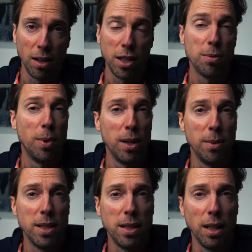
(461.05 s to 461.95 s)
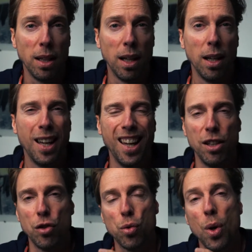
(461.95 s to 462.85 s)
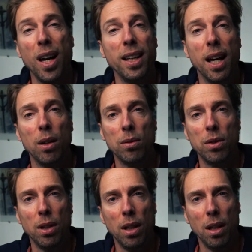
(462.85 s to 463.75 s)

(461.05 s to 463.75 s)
experimenting and trying out